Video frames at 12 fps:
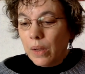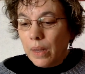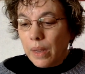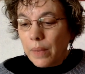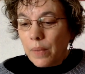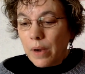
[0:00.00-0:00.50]

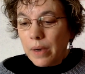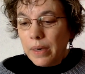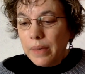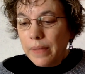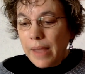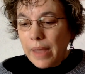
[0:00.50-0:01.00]
I
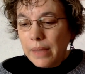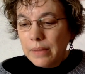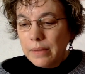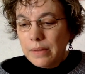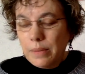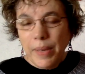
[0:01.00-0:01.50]
wanted
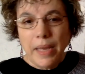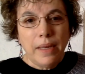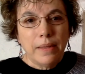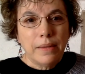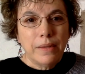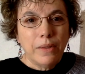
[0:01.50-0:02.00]
that
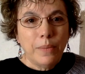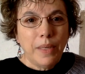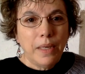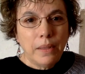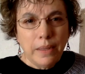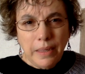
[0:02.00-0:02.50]
space to
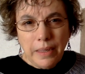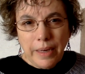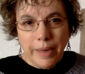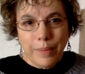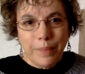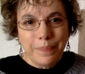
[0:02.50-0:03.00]
be cleaned
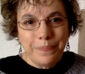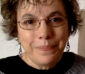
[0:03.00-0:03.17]
up